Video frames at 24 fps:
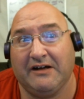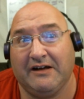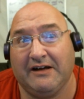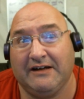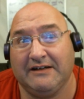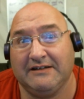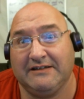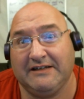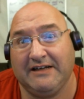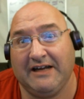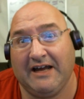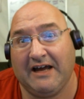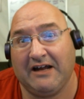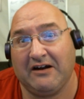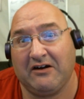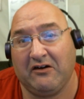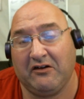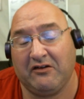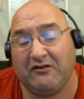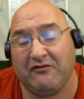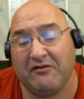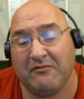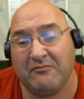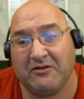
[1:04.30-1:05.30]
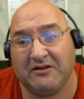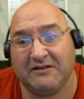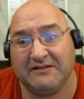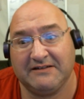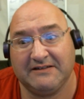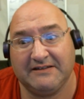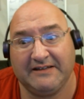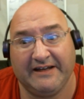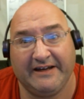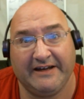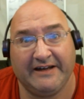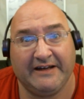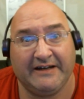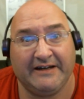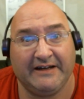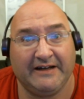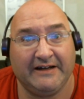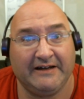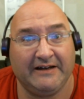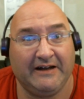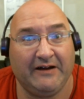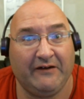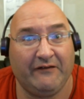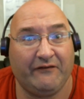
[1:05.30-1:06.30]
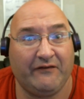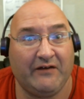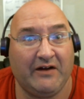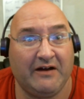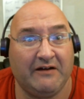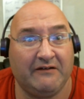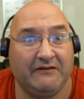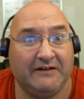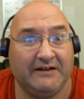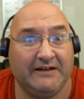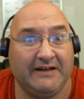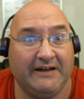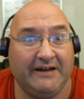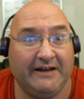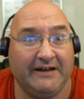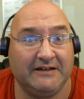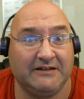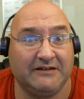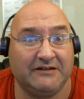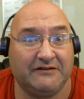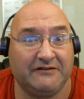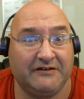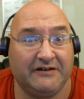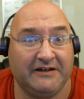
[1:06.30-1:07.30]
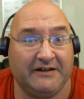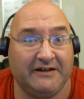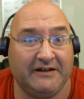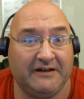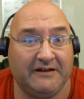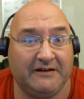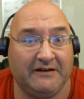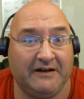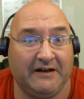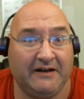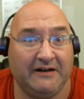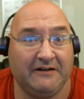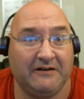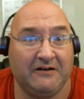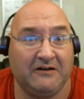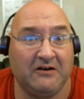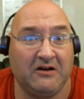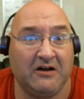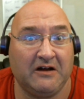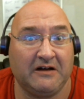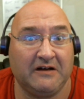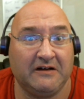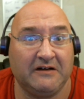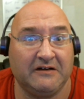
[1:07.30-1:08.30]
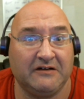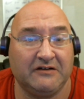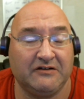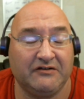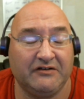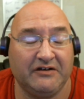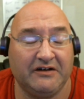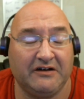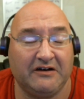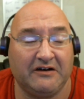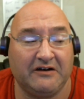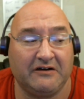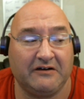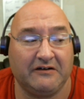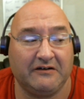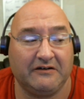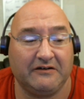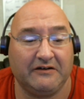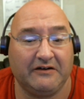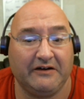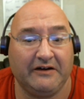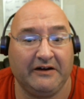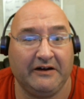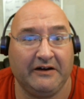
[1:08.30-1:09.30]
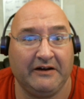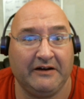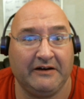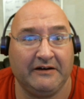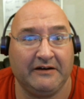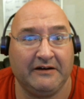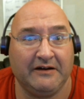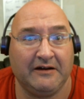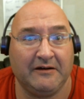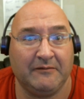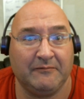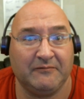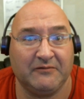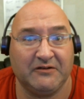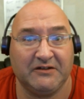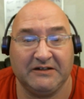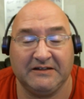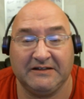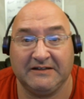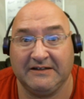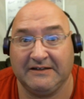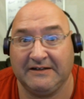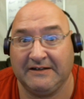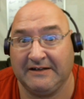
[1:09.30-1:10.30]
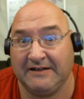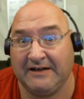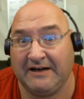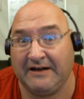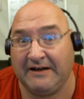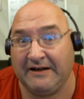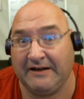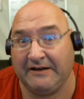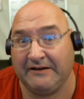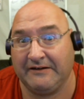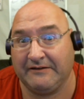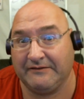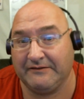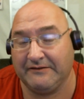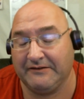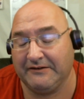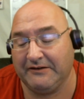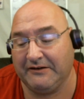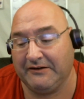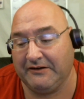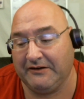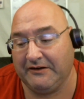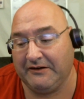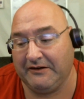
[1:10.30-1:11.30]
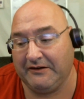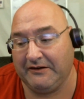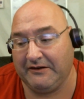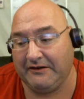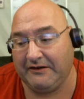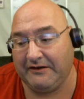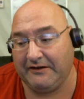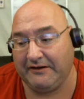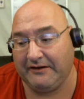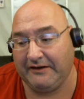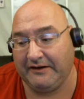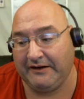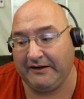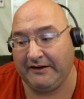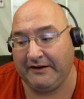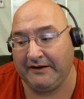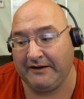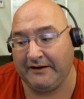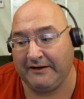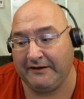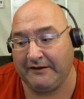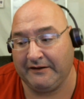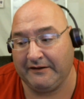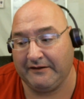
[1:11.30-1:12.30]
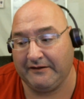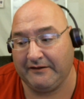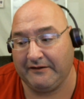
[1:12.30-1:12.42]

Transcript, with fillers: she had her three-month scan, and they found cancer again. And they're not going to treat her. And um, she's going to die. And